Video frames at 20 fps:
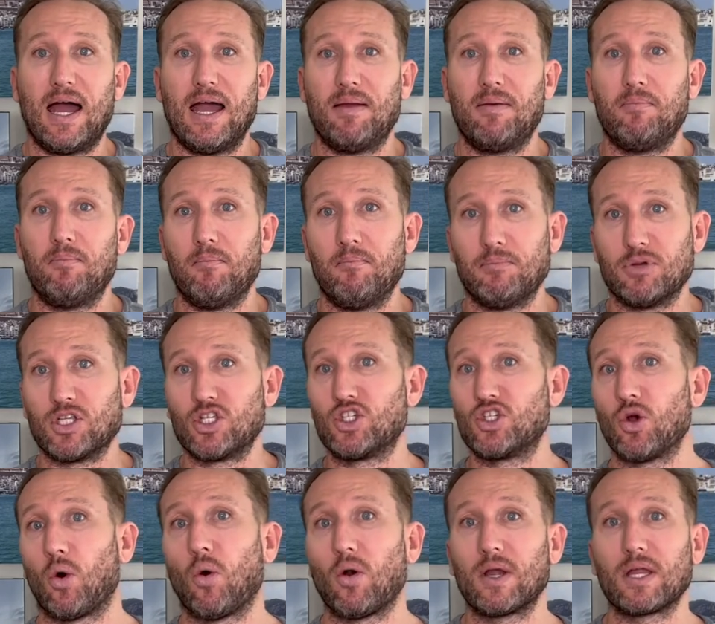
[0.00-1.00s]
a
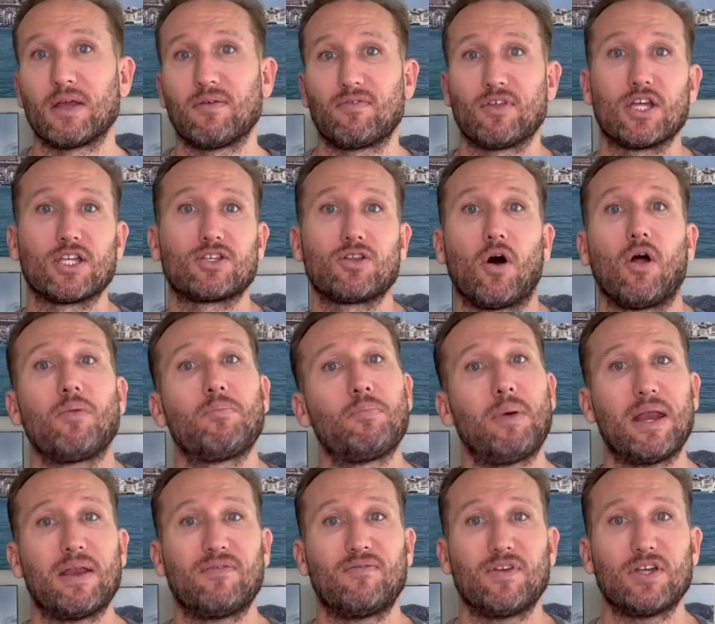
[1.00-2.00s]
majority of the adult
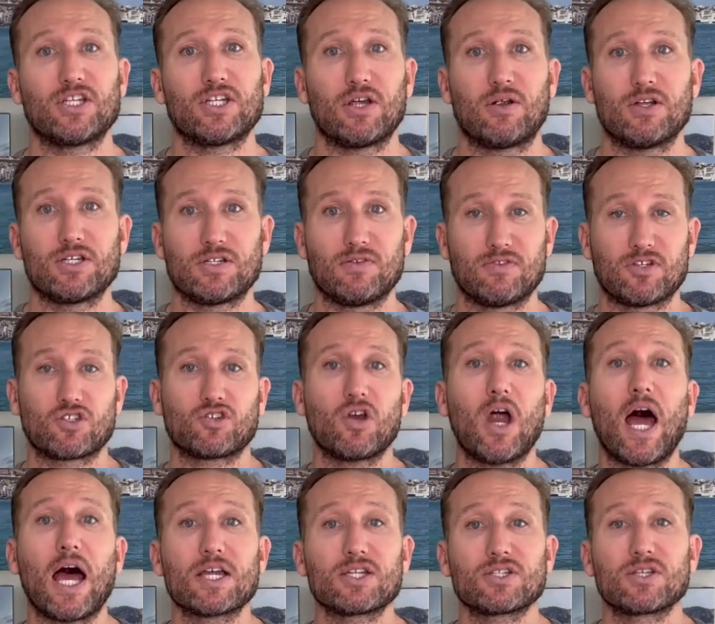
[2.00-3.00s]
beneficiaries of the
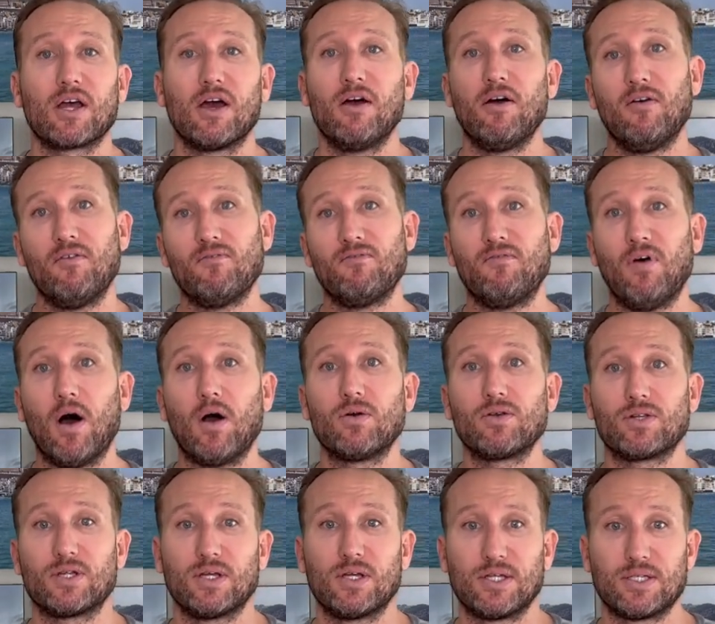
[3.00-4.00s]
trust
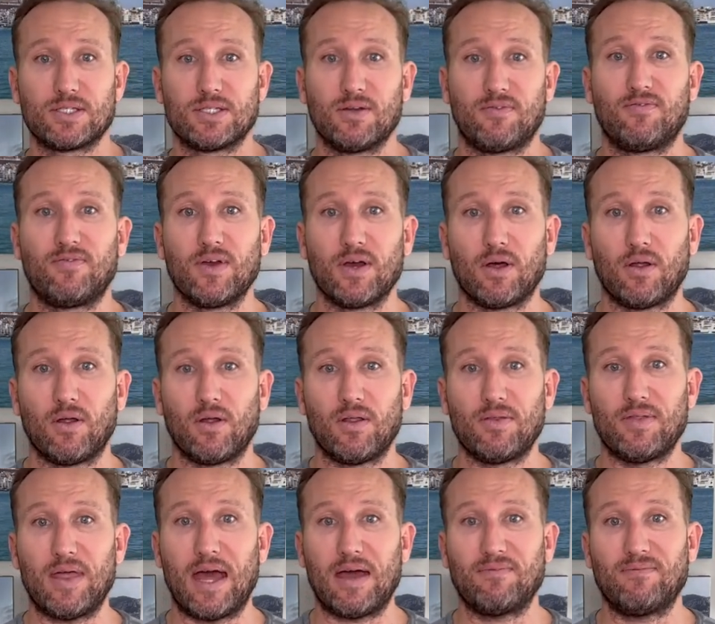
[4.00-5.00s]
vote to fill
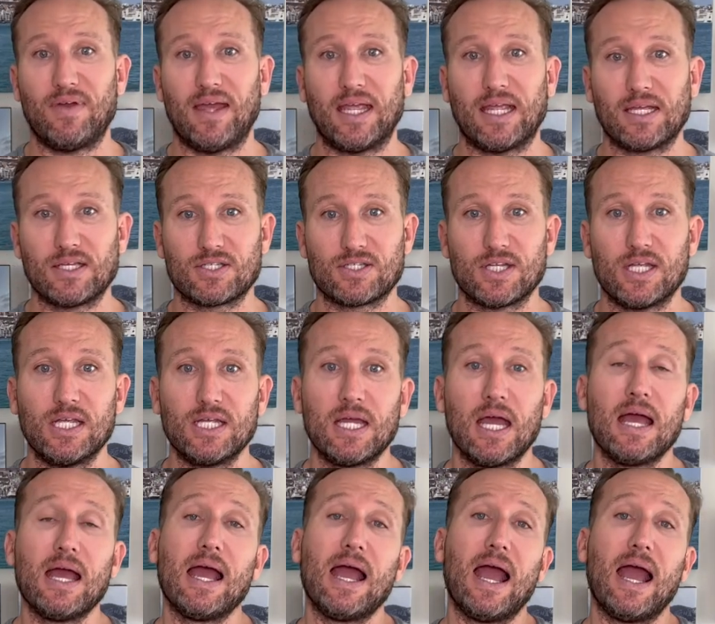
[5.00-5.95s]
that vacancy.